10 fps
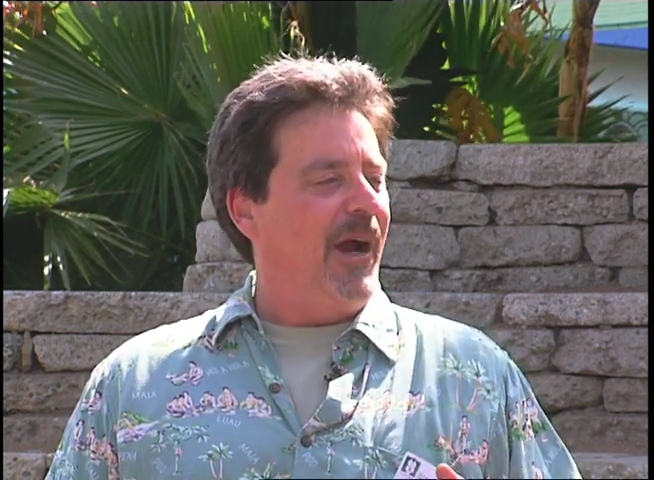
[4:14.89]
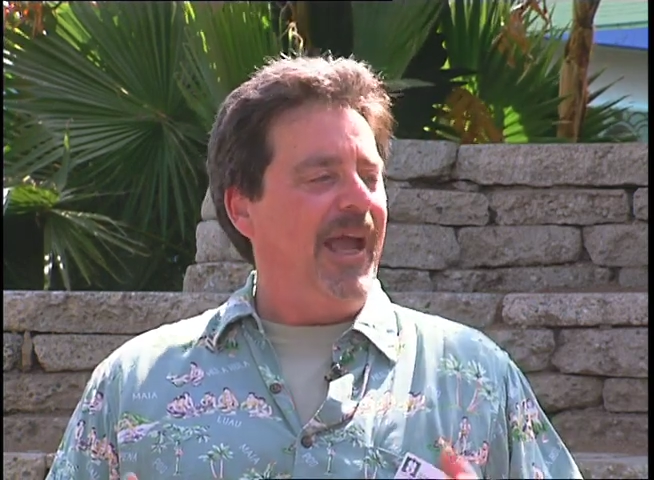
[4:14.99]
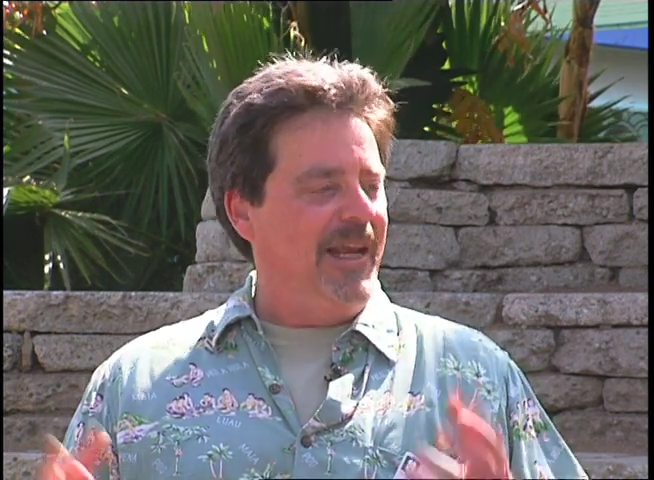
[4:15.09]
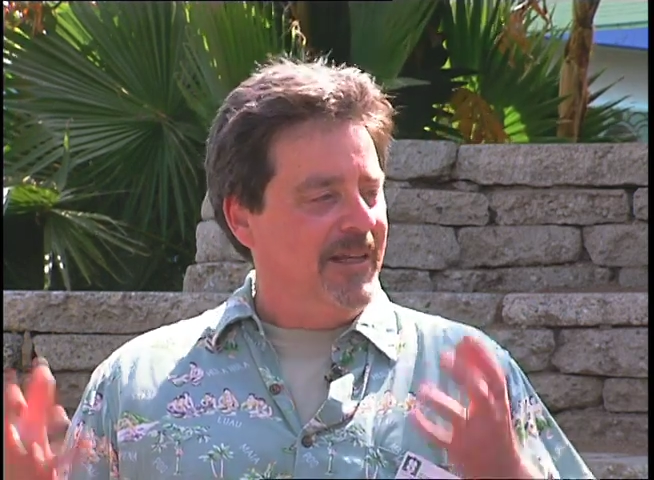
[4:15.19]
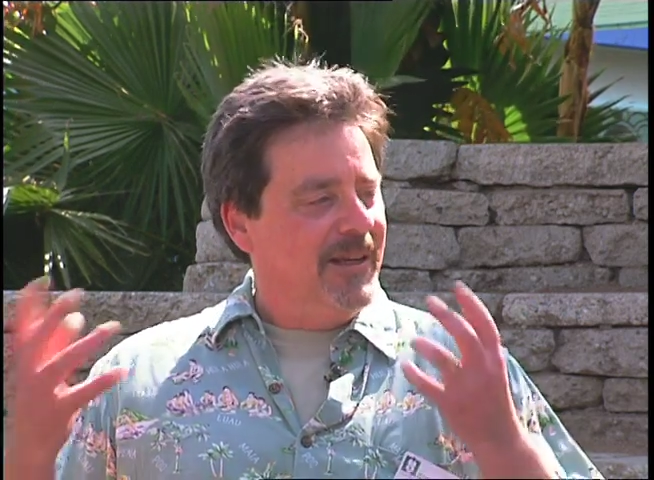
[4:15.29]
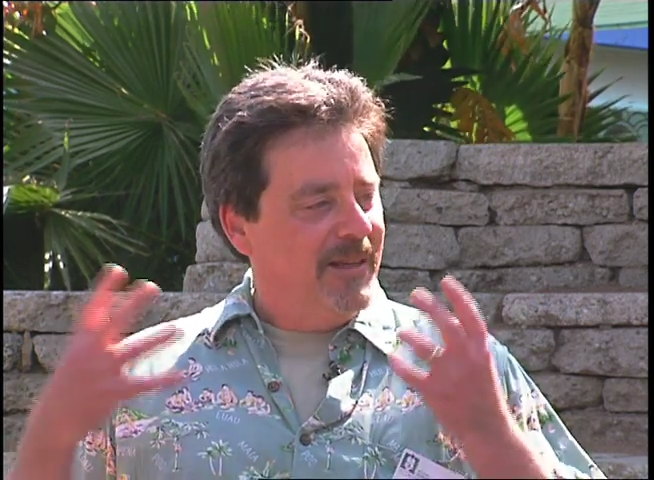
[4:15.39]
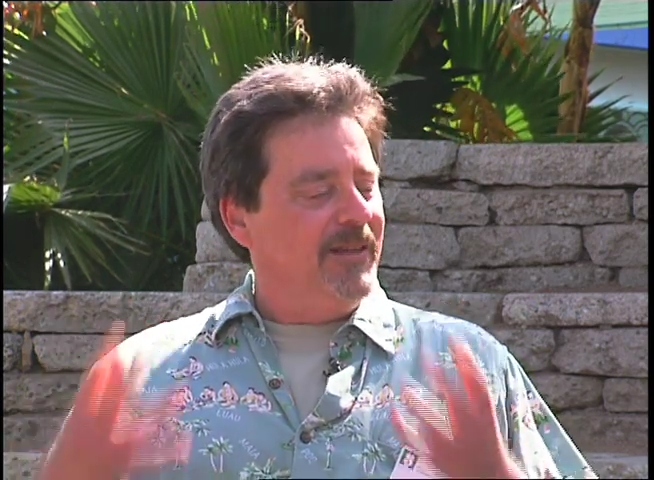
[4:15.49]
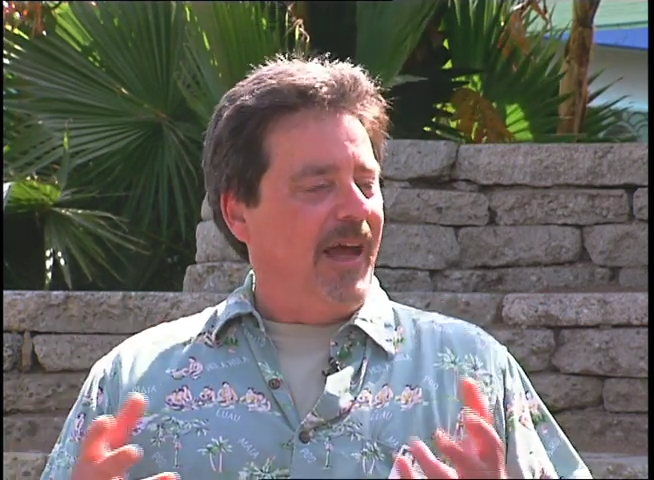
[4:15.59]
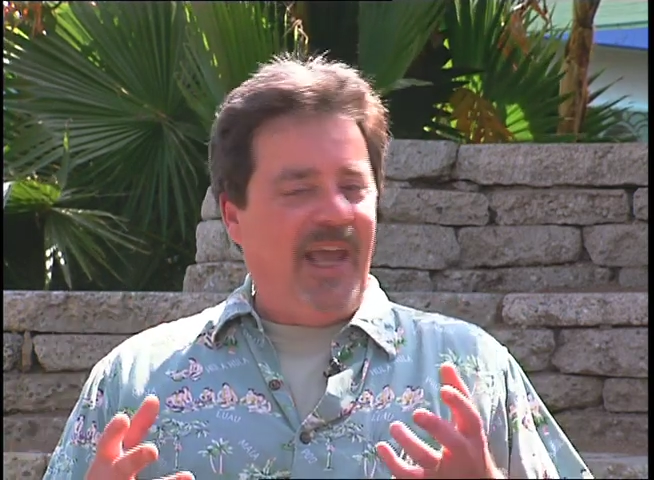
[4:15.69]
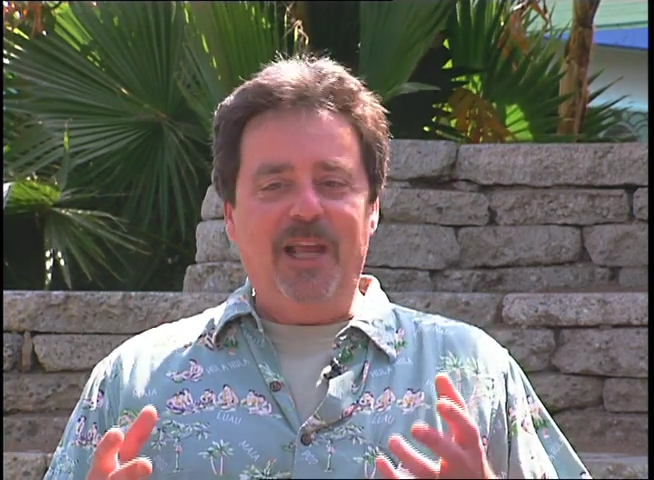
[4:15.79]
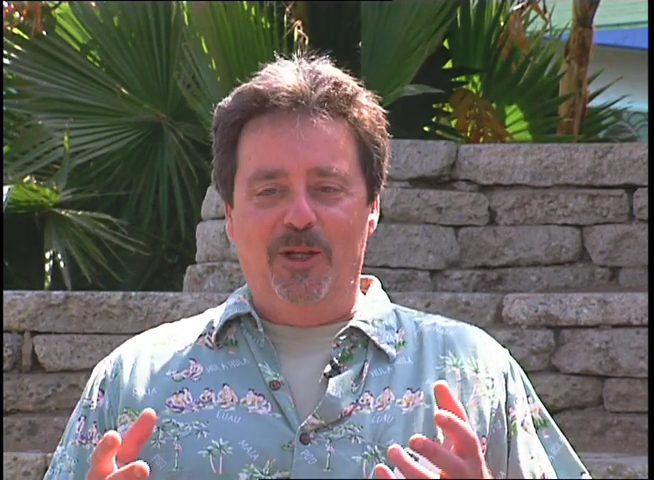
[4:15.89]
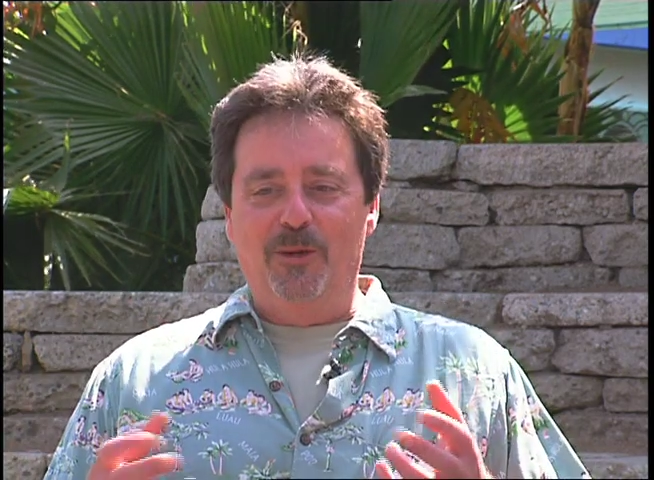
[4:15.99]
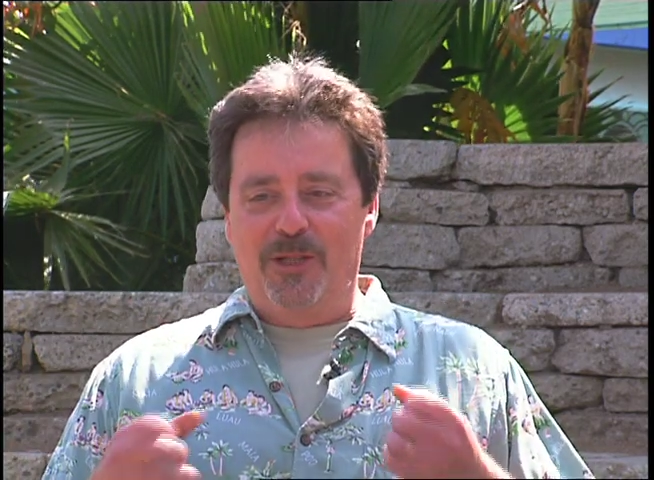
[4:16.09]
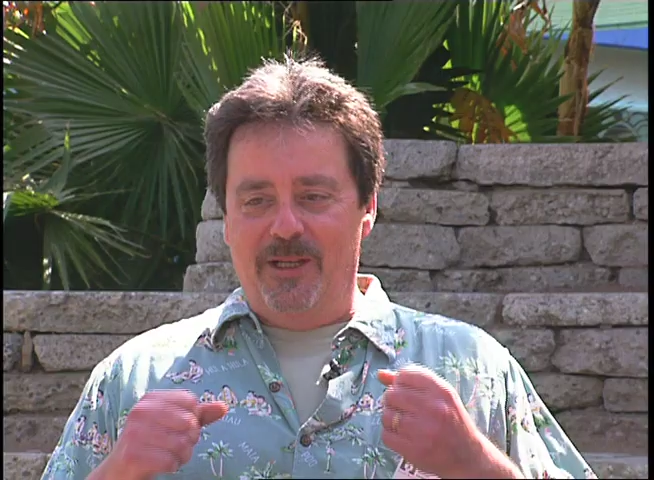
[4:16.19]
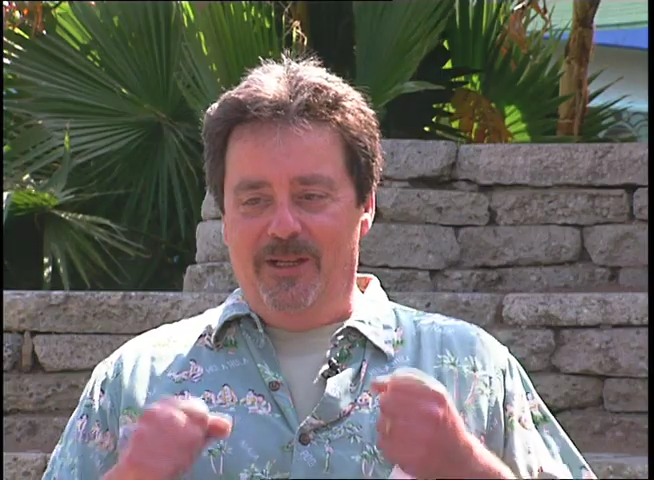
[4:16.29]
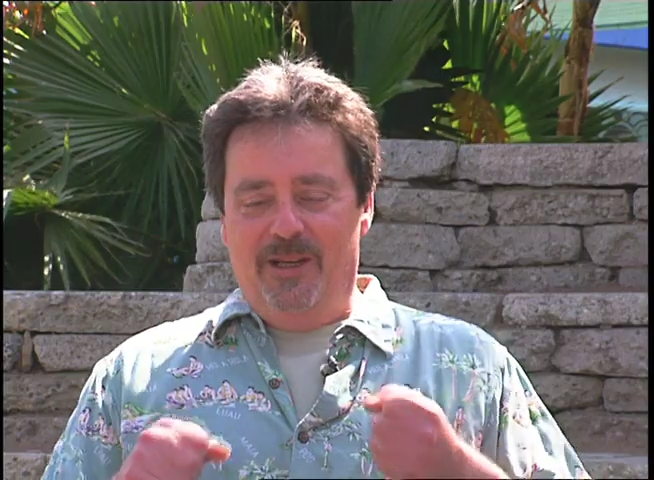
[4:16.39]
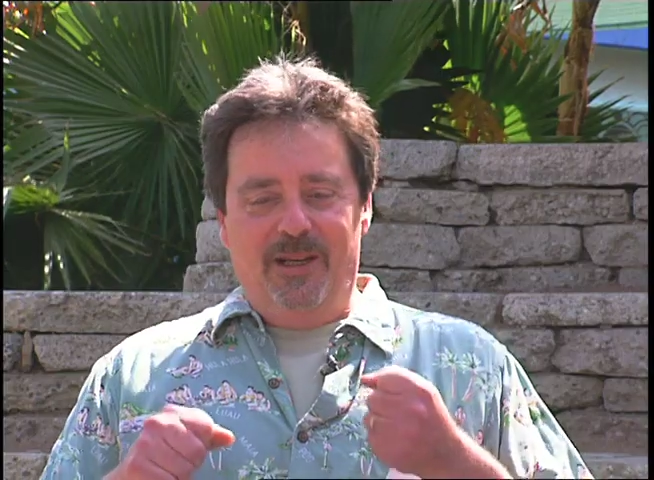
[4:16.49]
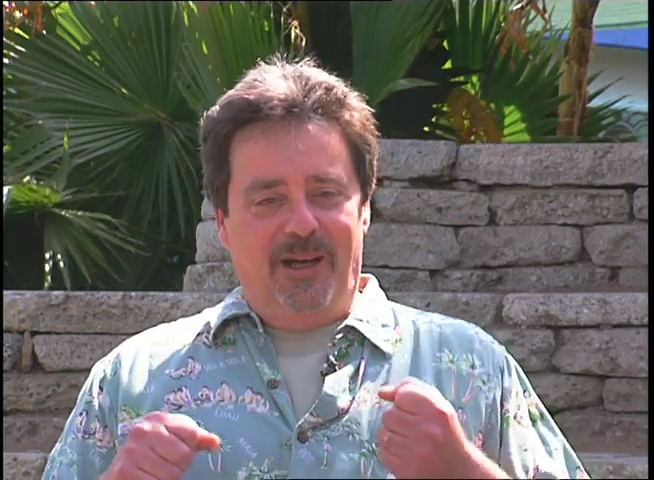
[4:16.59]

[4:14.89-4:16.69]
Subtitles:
I hate using